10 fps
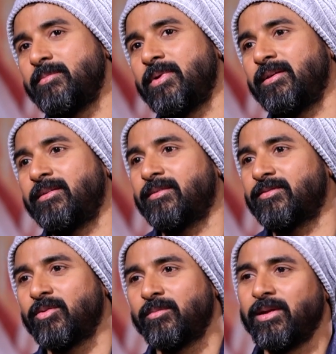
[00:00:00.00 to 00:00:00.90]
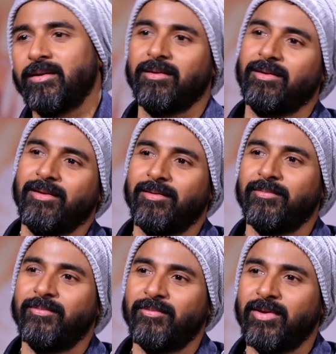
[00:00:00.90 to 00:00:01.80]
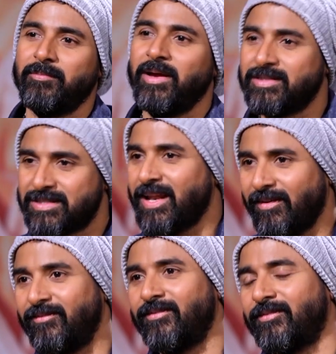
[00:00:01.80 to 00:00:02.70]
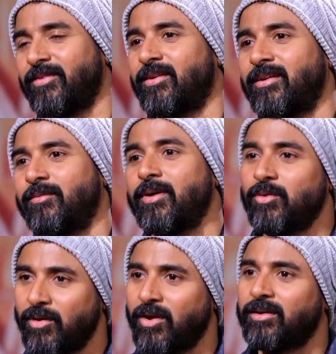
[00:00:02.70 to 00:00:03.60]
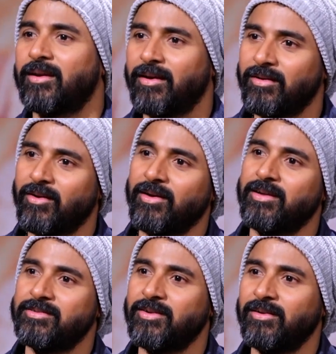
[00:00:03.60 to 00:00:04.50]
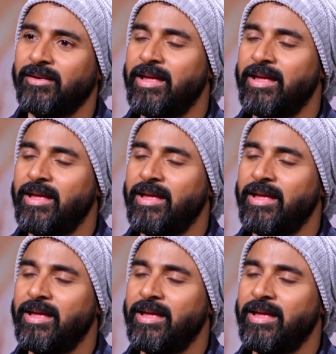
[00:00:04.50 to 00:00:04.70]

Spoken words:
me, they have shown me immense love yeah. for Varun Doctor and College Don.